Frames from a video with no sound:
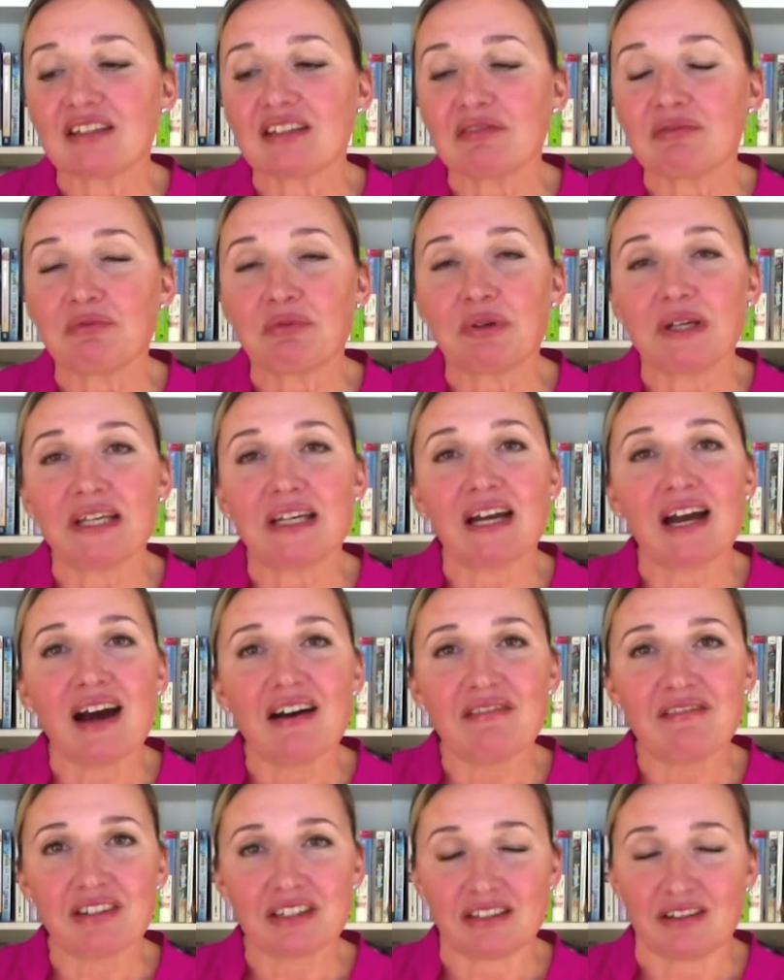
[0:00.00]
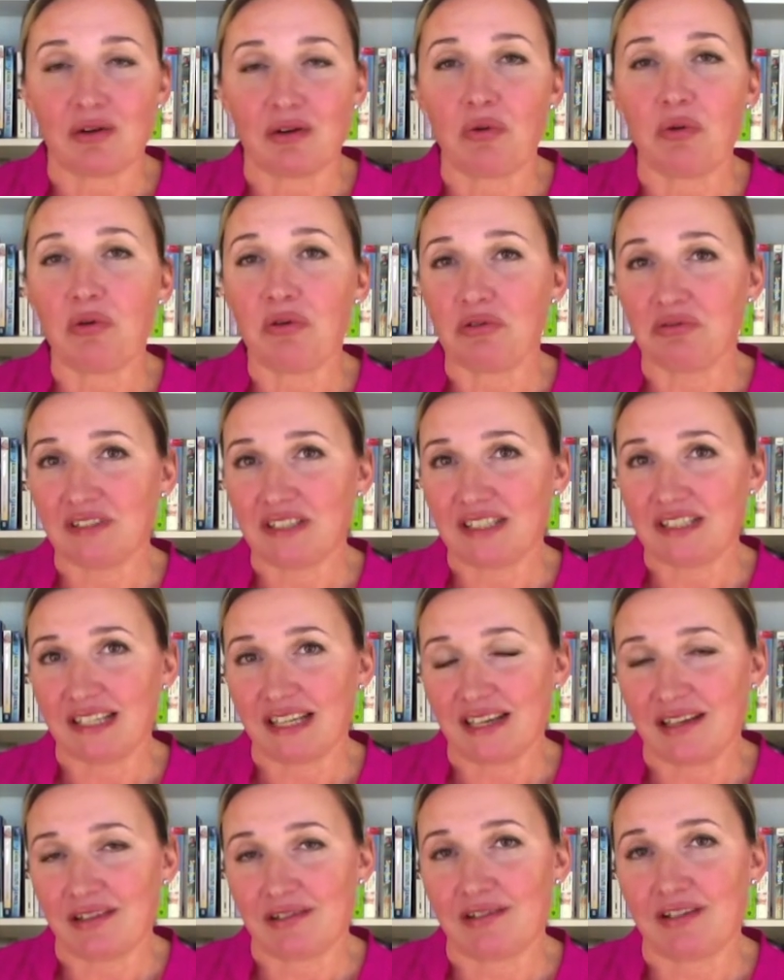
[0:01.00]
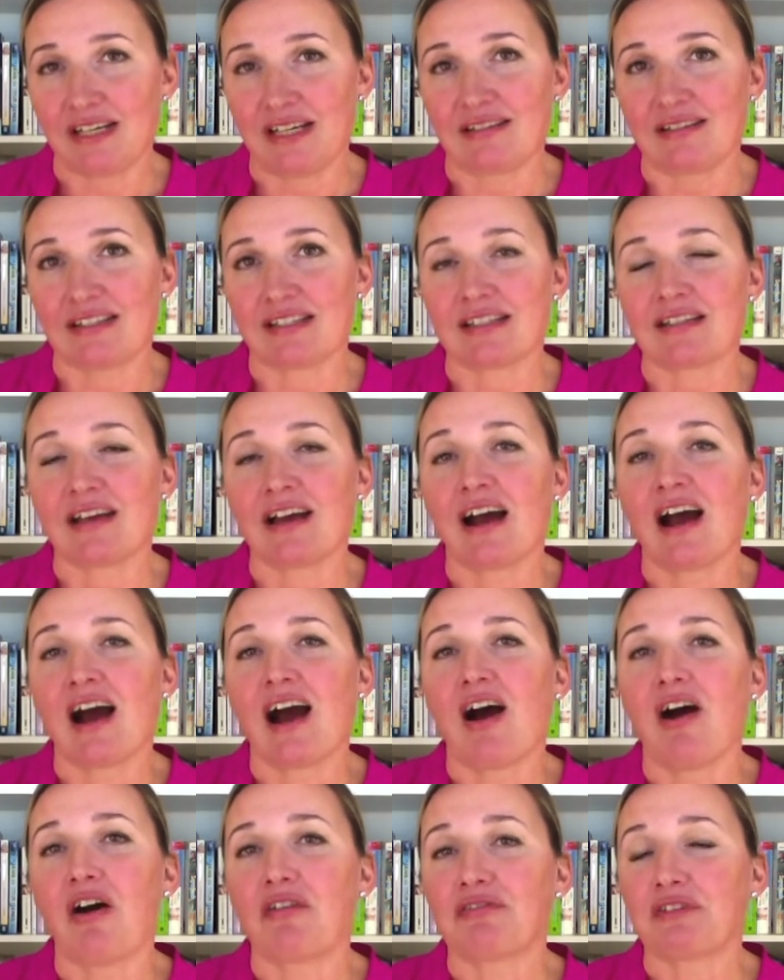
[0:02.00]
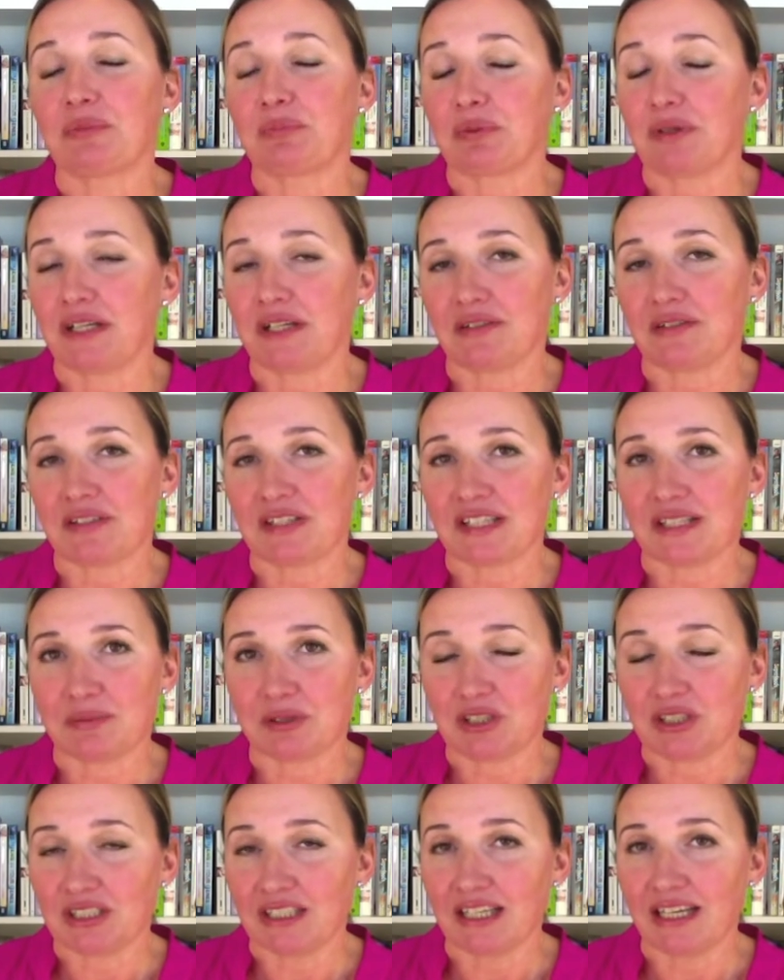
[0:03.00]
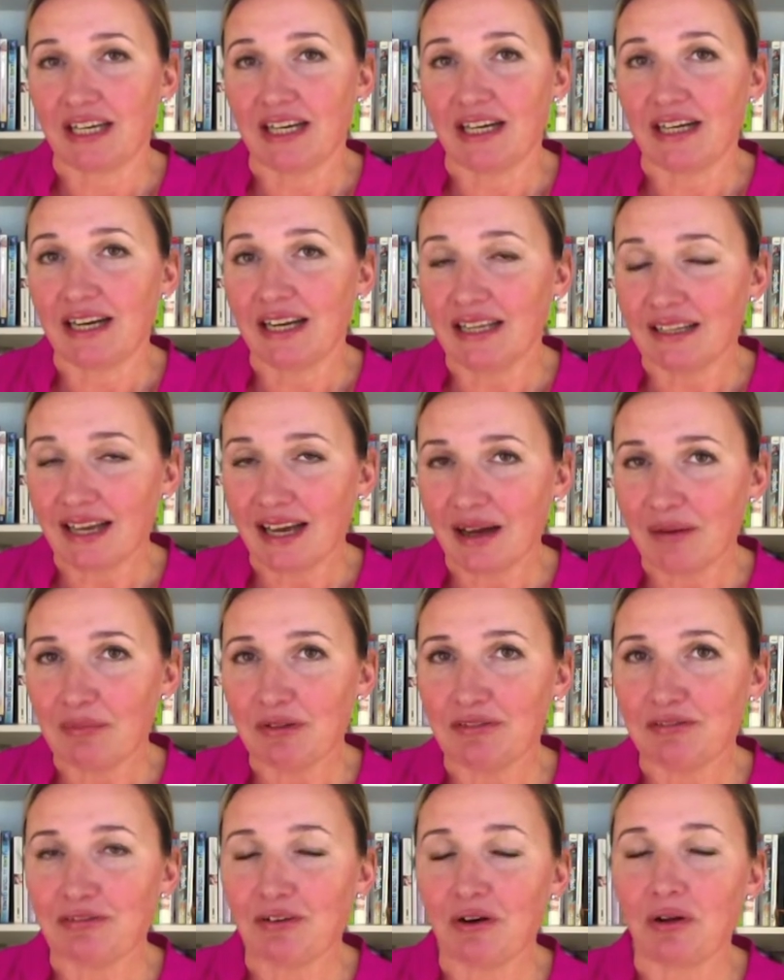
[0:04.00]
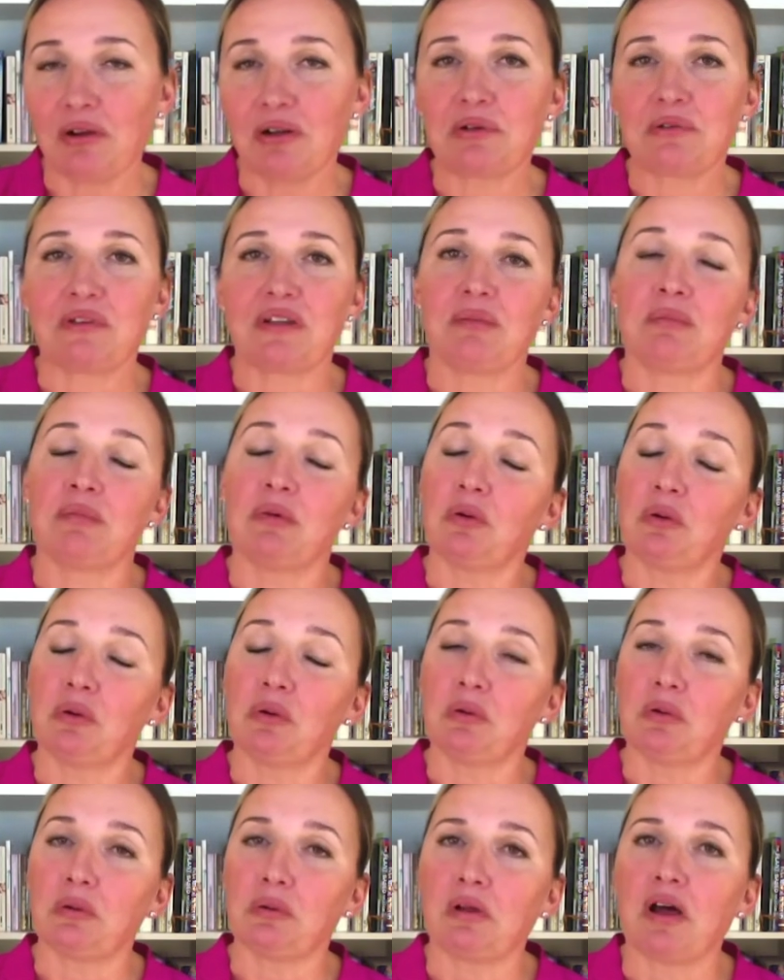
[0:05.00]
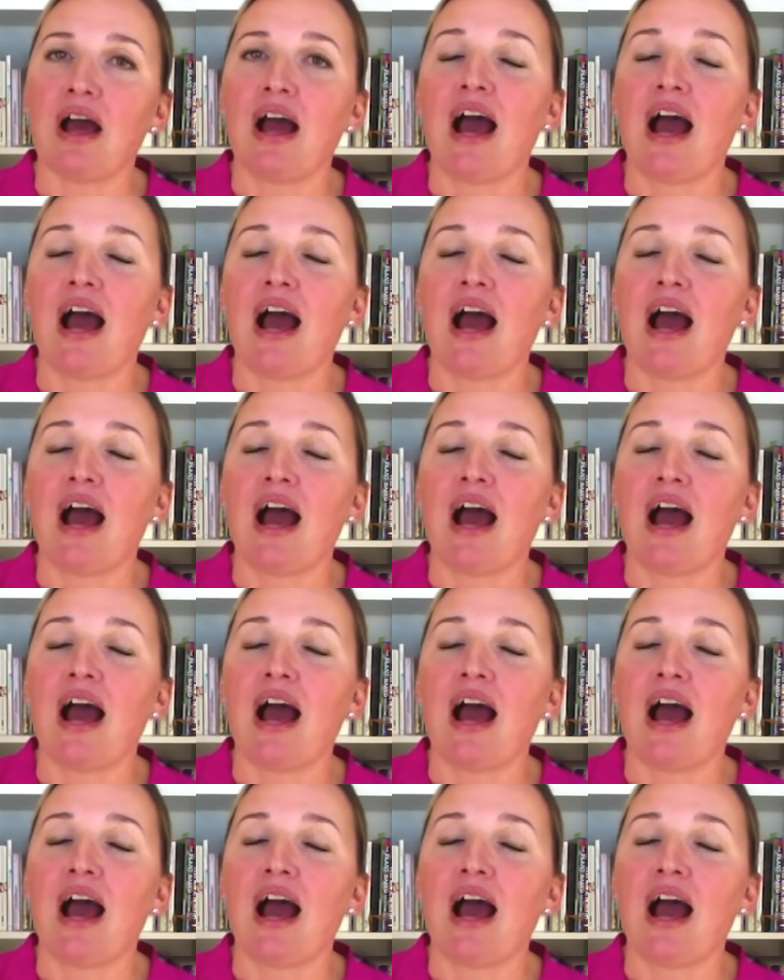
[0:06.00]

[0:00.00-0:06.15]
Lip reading: we cover all of these areas of the preconception care, and Abby followed them all.